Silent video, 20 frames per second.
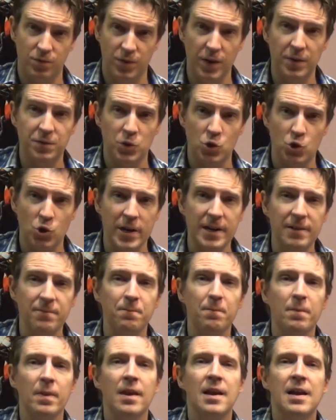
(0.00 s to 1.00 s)
string
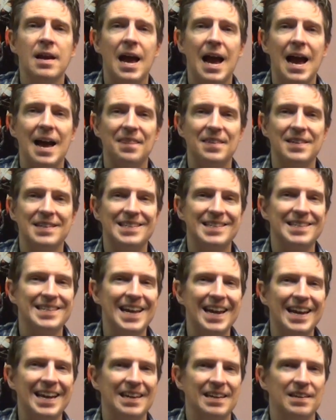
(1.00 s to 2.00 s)
at the
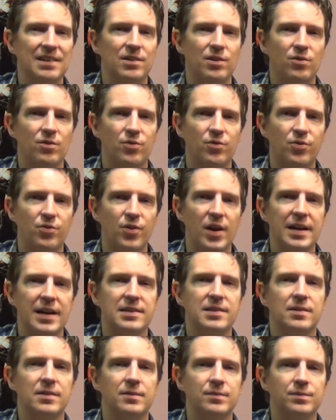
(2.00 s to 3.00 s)
2nd
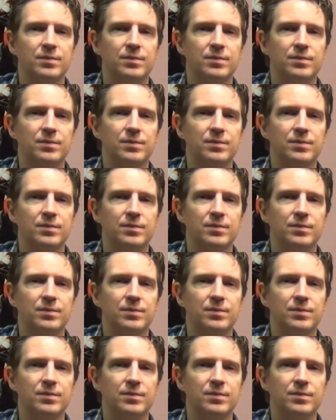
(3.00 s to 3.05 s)
fret.